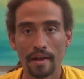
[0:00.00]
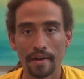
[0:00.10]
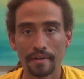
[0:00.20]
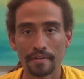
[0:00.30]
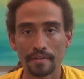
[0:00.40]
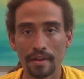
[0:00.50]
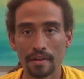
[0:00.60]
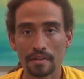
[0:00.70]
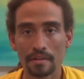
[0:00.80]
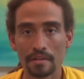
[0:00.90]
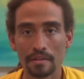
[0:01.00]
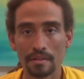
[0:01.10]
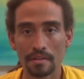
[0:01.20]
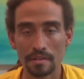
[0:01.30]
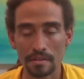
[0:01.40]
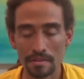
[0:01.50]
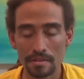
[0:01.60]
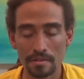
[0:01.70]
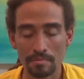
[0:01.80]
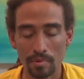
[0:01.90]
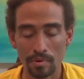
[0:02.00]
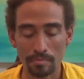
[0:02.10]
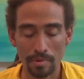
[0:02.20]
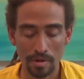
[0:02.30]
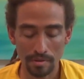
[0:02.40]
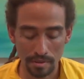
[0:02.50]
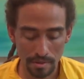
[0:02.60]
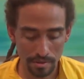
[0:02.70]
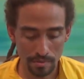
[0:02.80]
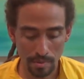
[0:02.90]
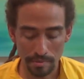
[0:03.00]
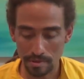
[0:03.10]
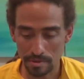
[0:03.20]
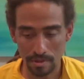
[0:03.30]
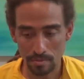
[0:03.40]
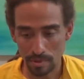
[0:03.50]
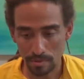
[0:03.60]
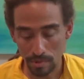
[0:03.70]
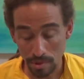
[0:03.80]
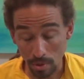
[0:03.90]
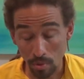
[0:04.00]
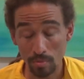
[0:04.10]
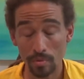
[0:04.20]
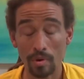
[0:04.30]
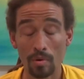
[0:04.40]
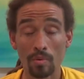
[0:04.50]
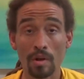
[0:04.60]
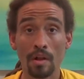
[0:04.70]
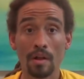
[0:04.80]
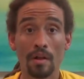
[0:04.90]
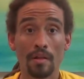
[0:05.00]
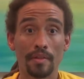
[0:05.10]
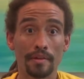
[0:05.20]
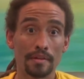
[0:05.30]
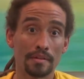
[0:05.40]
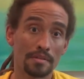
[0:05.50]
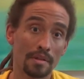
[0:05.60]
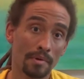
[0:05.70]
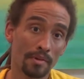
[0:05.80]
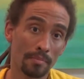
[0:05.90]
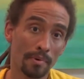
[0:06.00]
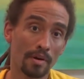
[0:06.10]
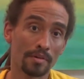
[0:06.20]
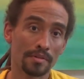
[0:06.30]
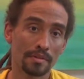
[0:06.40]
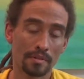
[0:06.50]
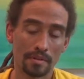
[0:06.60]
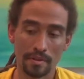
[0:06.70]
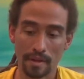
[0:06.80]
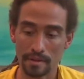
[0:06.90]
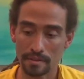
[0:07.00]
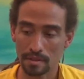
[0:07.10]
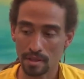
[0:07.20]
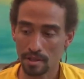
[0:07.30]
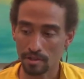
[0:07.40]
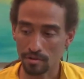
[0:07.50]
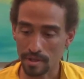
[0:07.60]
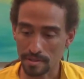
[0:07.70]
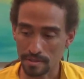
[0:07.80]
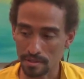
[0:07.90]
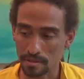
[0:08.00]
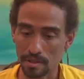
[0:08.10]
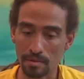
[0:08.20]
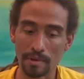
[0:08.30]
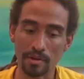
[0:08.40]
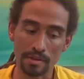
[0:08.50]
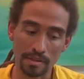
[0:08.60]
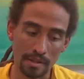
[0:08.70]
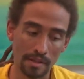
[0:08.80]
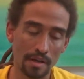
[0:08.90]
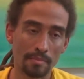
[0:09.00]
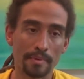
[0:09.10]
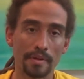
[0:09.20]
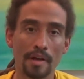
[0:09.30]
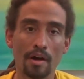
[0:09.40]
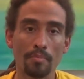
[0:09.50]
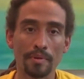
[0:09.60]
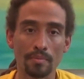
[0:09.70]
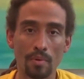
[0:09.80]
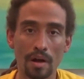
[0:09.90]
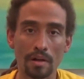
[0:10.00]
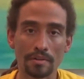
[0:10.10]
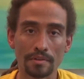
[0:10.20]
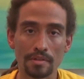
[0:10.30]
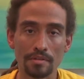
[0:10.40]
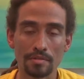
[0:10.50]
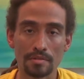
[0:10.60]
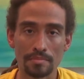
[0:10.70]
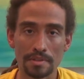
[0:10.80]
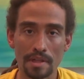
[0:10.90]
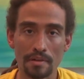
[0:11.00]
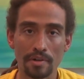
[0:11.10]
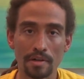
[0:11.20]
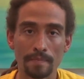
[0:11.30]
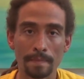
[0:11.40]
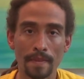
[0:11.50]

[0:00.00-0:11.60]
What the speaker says: And that, it is an important part. And here Swamiji says we don't know that in some other part that Christ didn't tell Mary to get up and help as well, to do some seva.